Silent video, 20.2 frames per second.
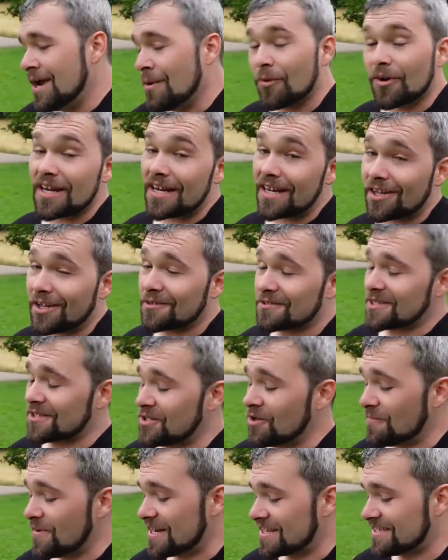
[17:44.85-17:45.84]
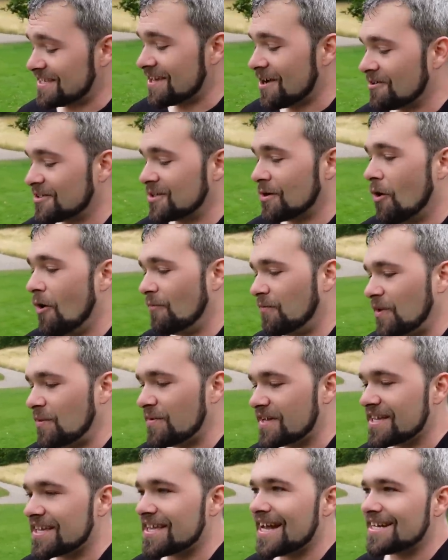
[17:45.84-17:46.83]
We're getting close to two minutes though, so hopefully
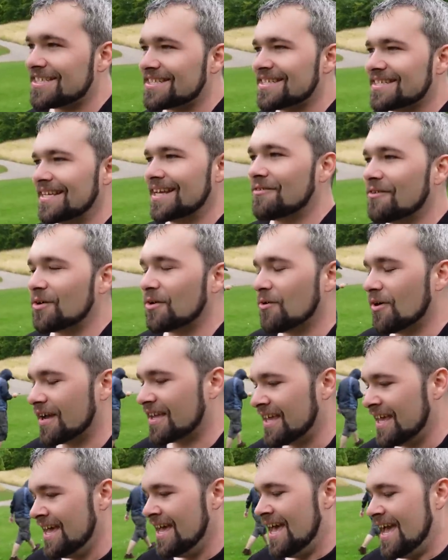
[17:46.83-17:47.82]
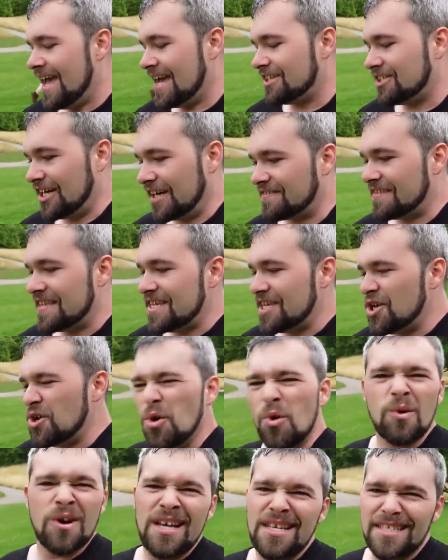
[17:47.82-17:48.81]
we can catch this thing real quick and check the
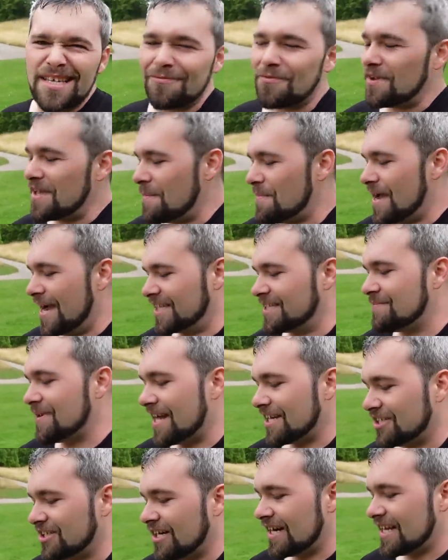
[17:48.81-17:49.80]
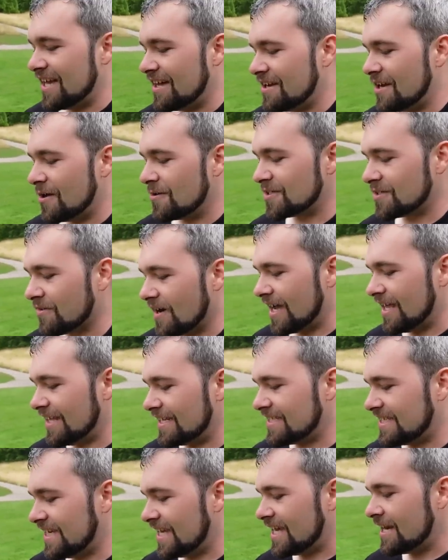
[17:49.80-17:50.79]
U, see if we get back-to-back shiny unknowns, right?
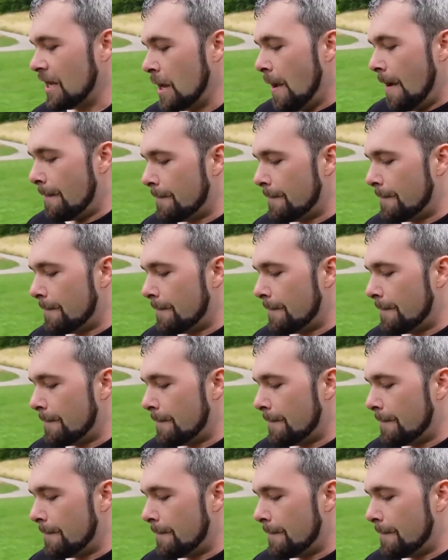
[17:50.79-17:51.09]
Let's see it.